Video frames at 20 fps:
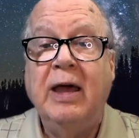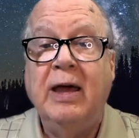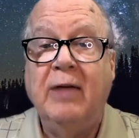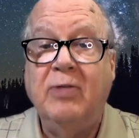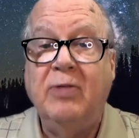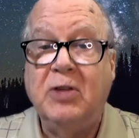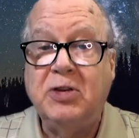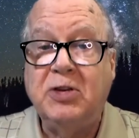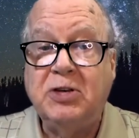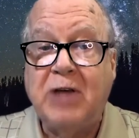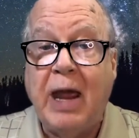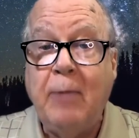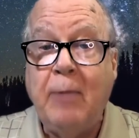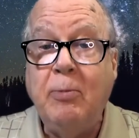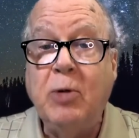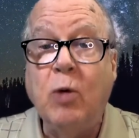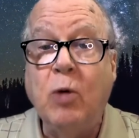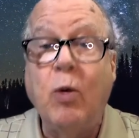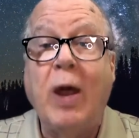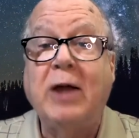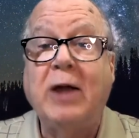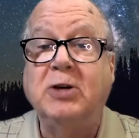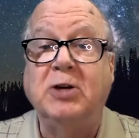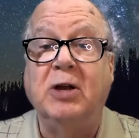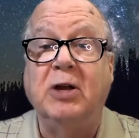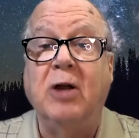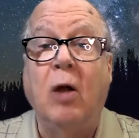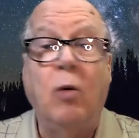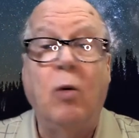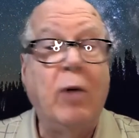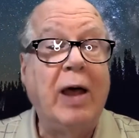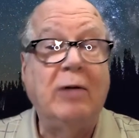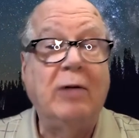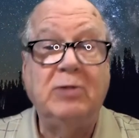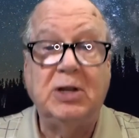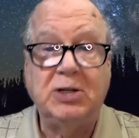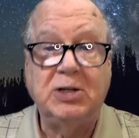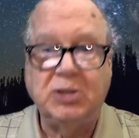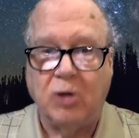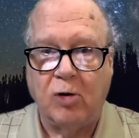in the same direction around
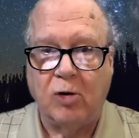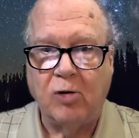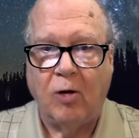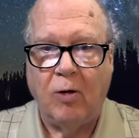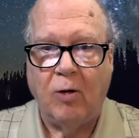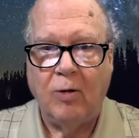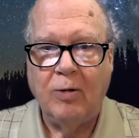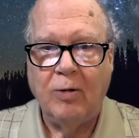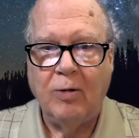a circle?